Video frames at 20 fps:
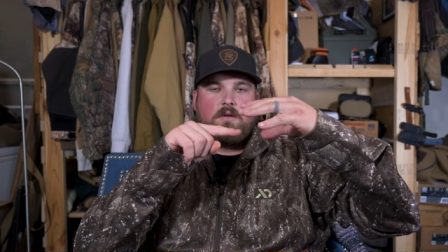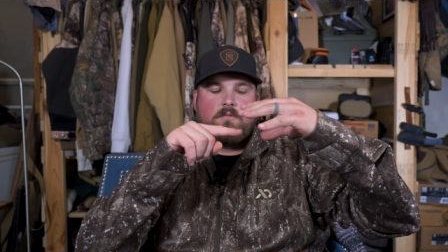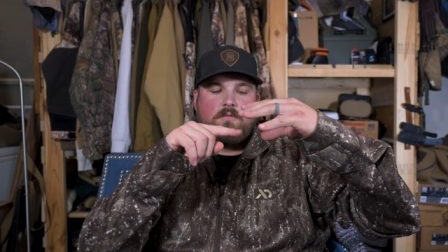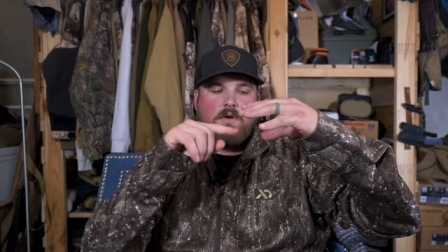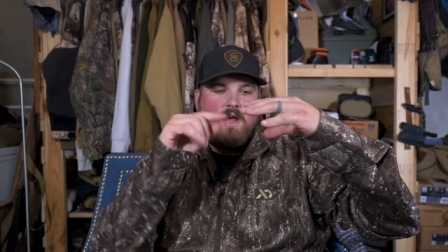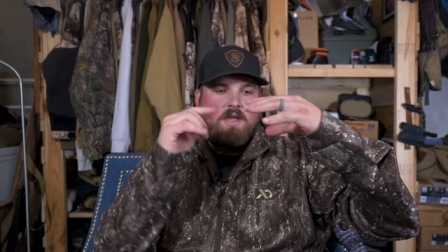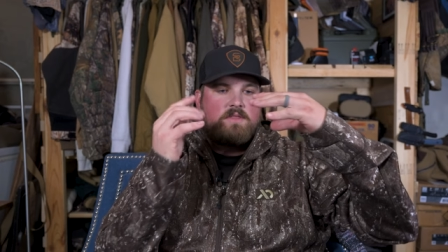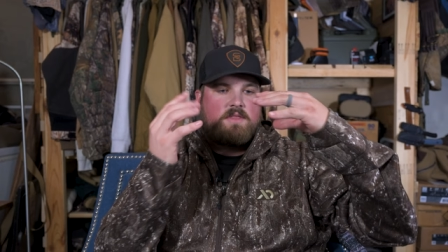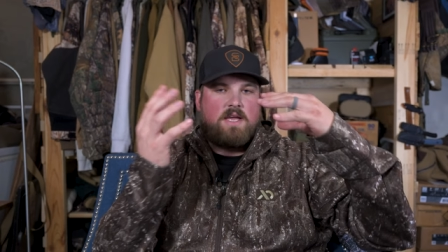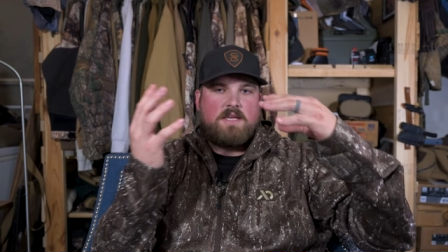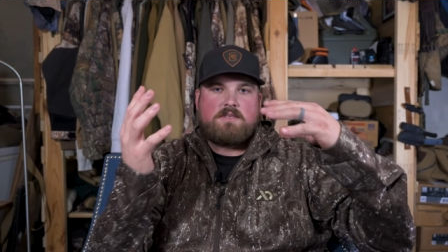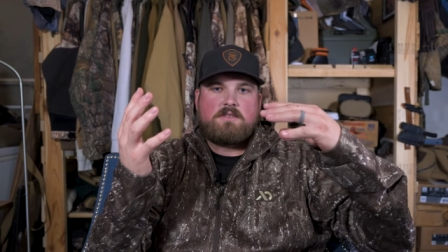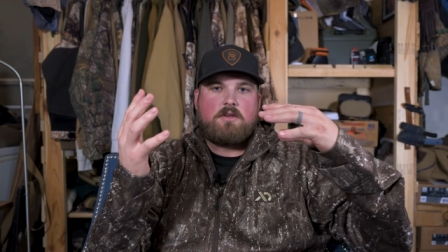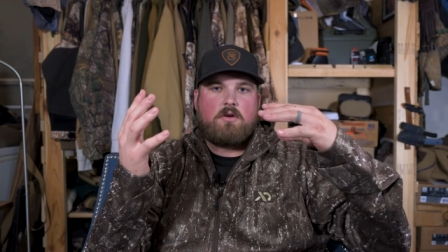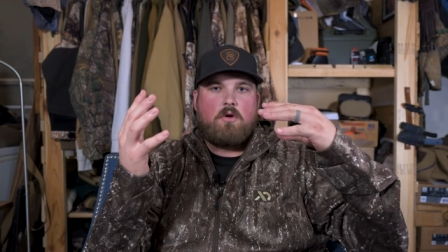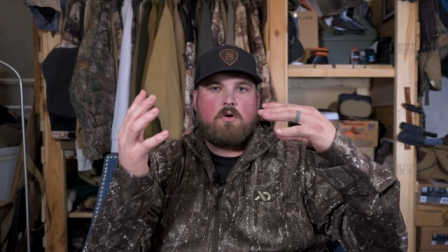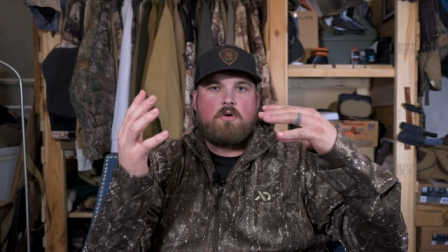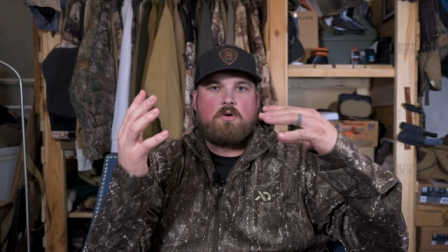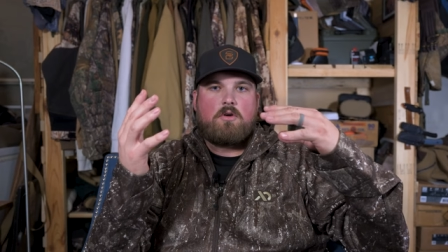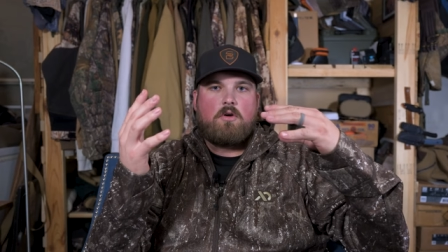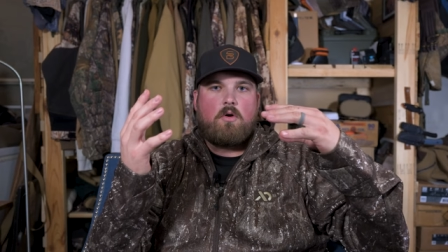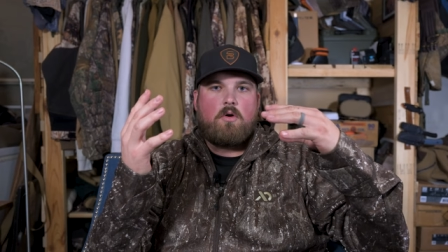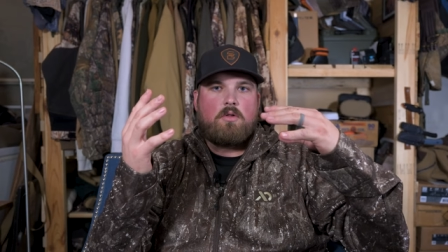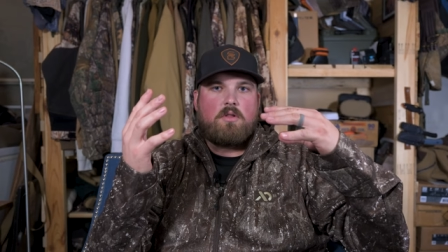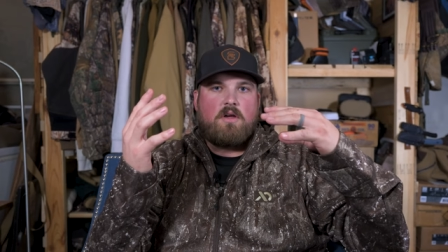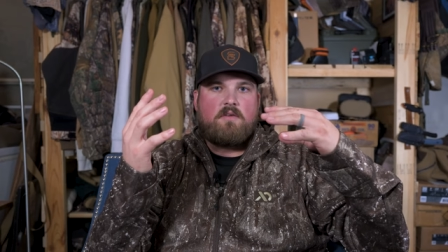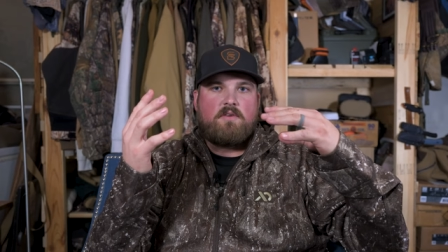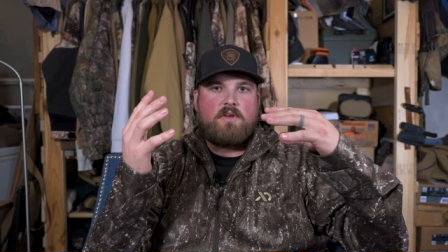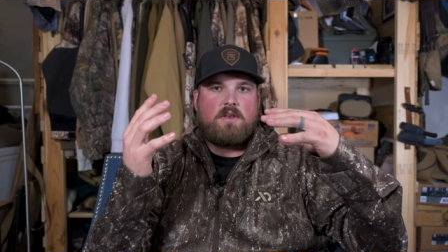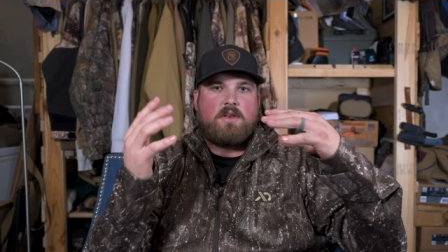right? That's the whole goal
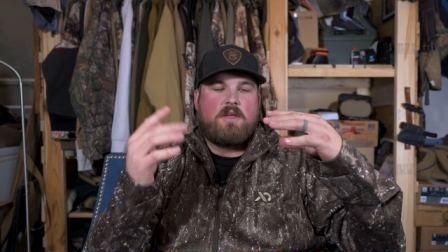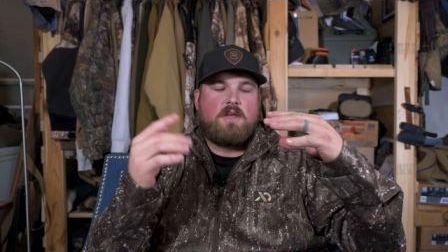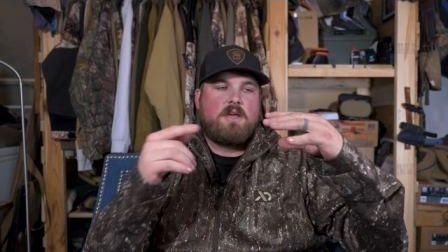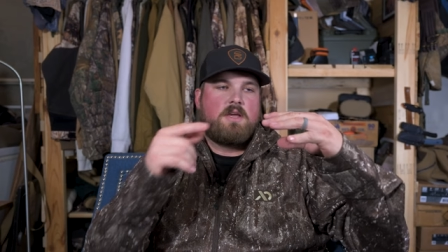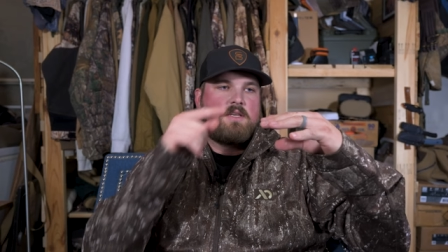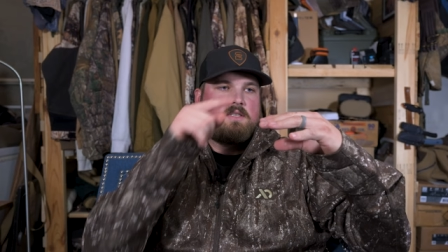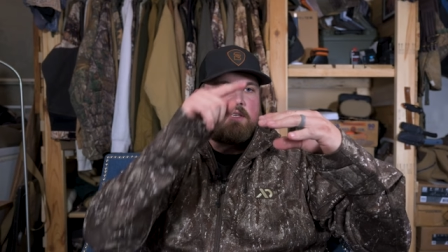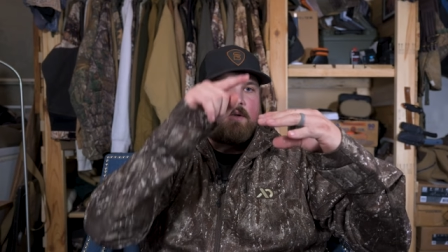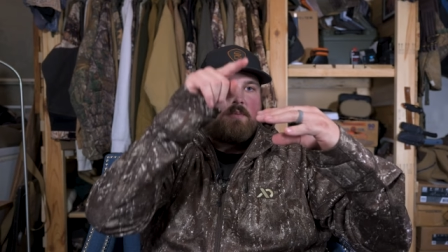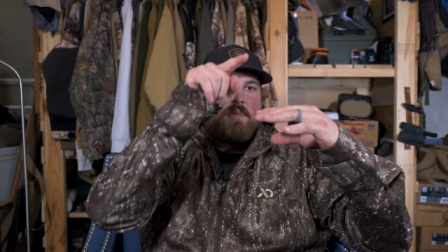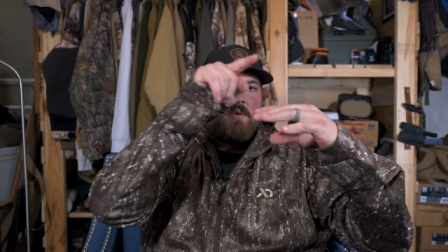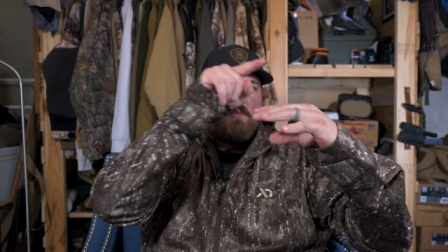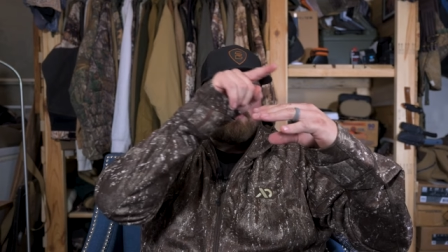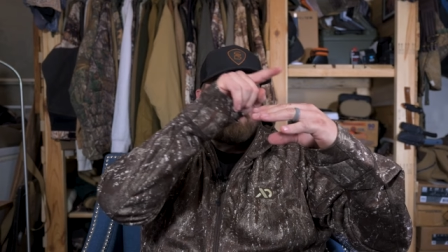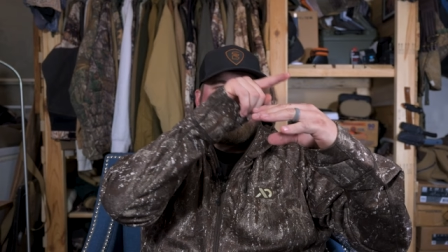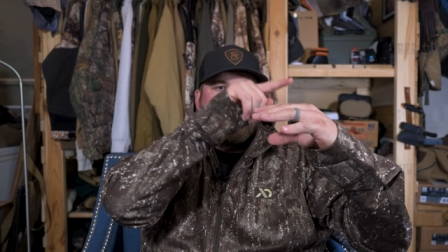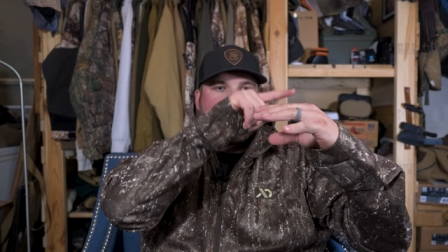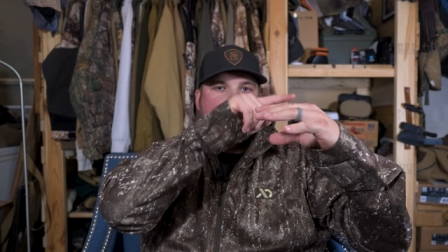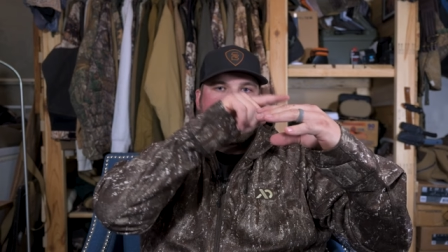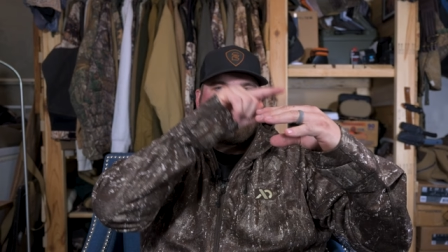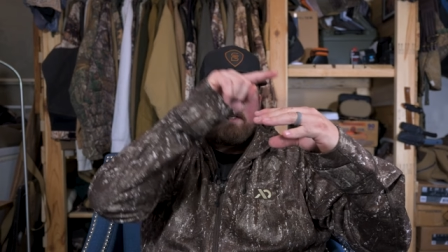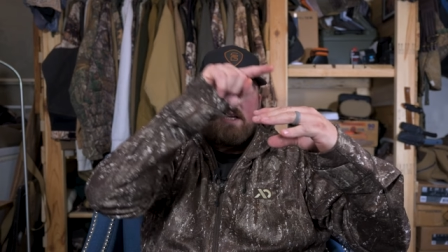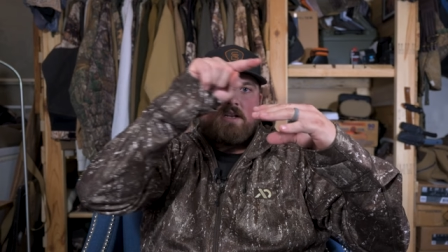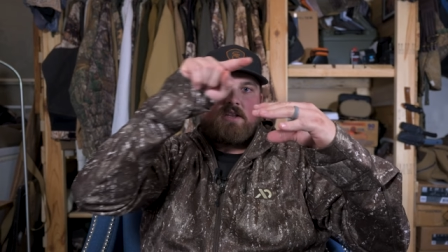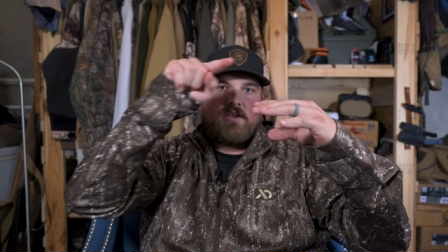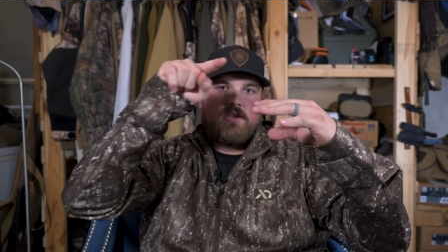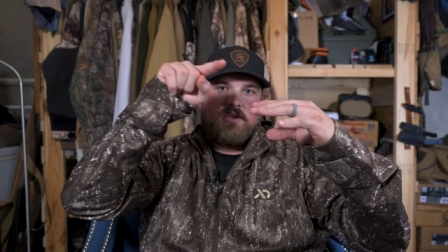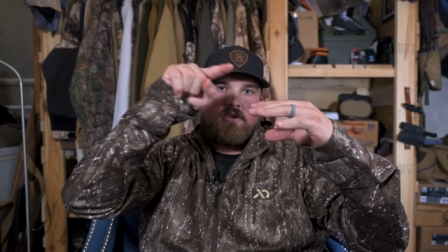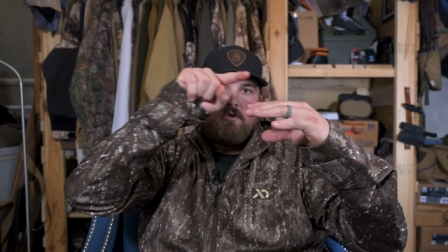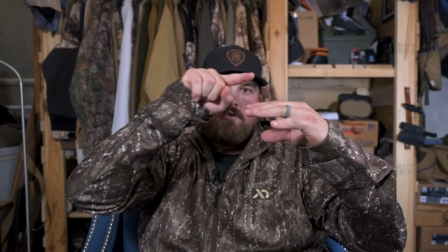of it. Some people like to set a
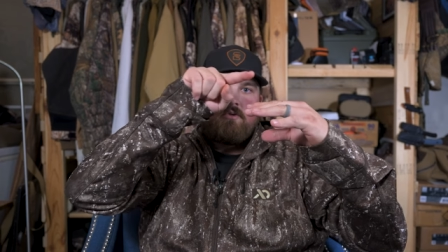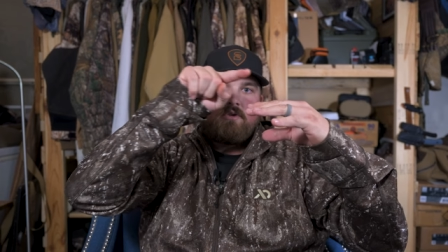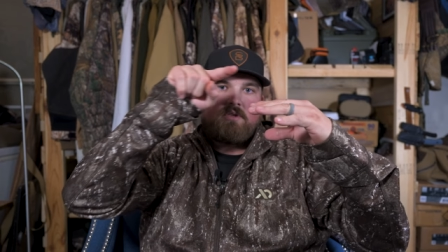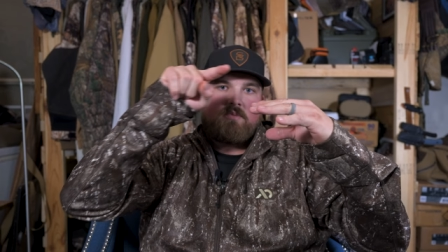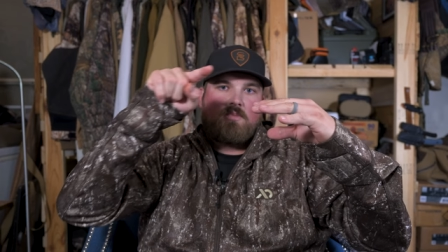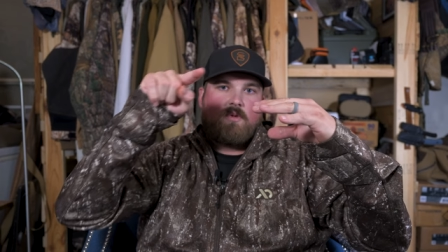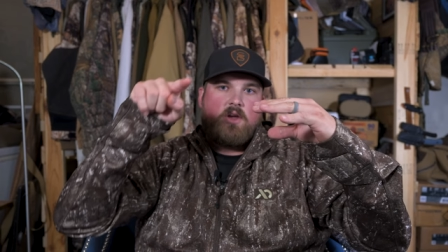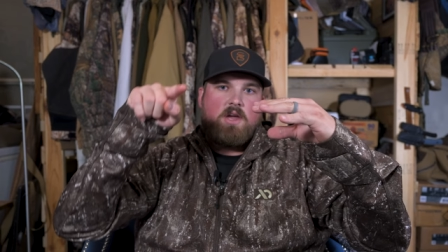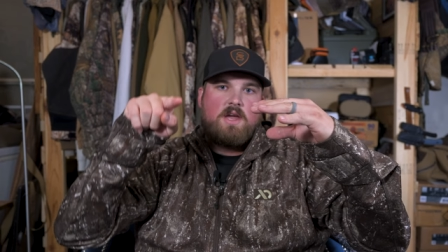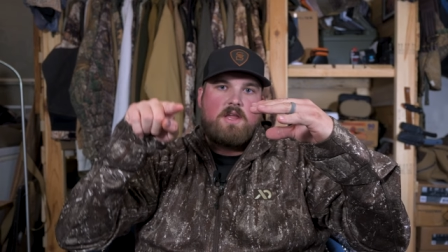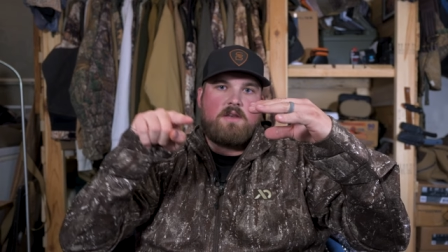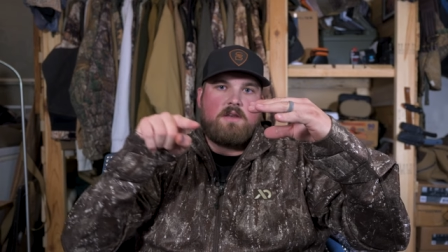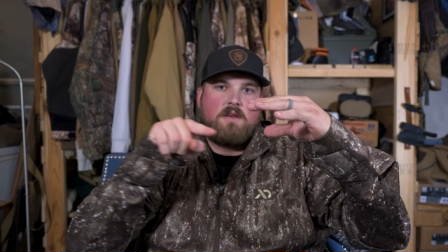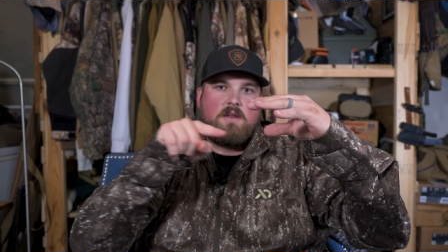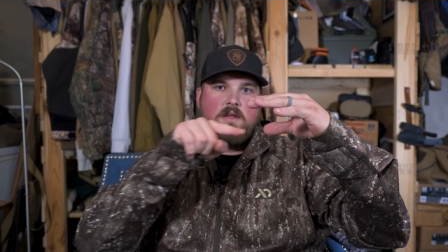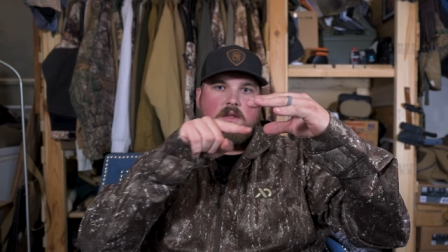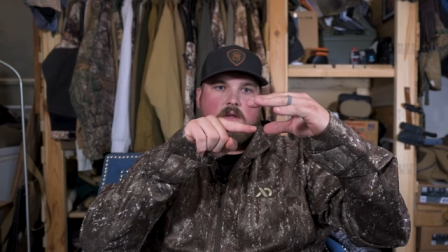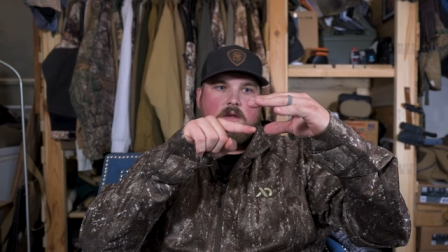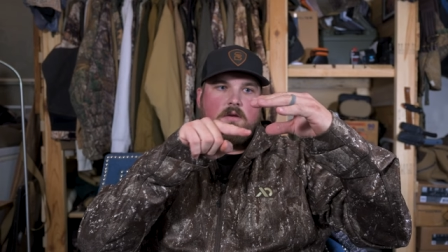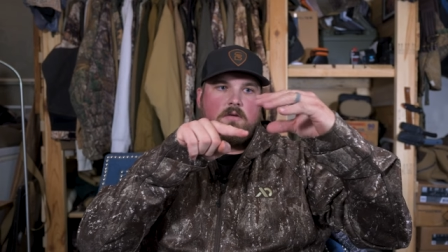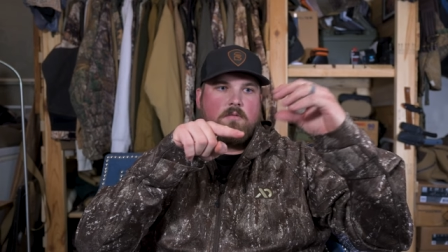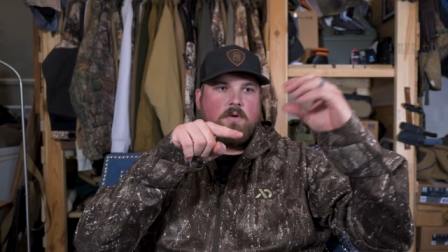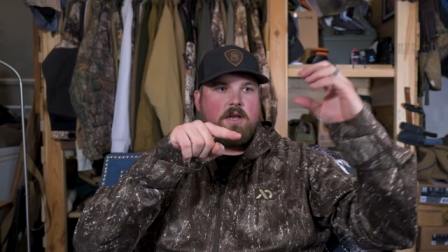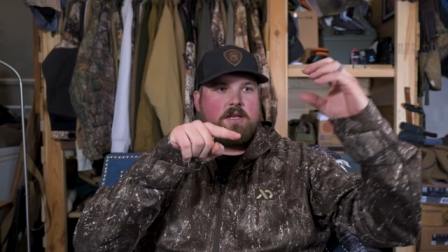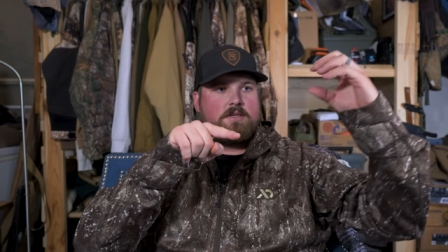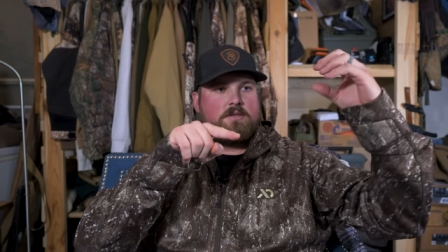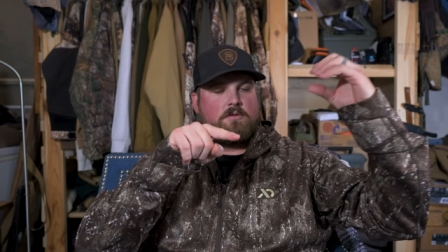U spread, right?